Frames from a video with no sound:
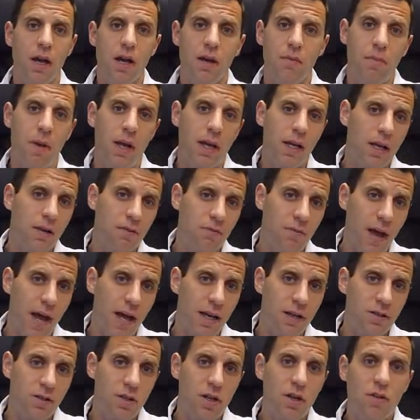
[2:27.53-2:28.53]
many
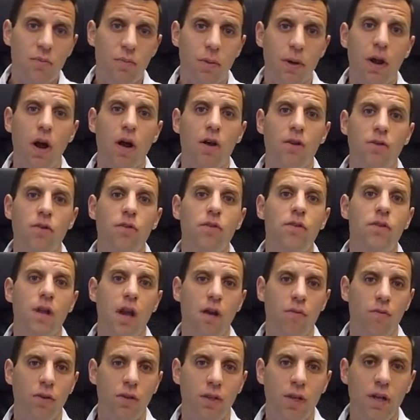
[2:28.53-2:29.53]
advantages but also
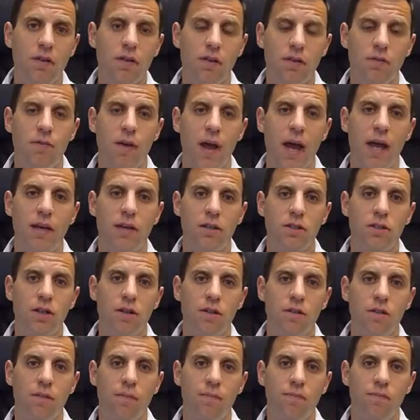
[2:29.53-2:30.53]
several
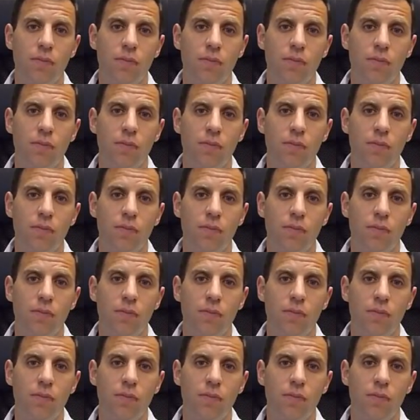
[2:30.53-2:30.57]
disadvantages.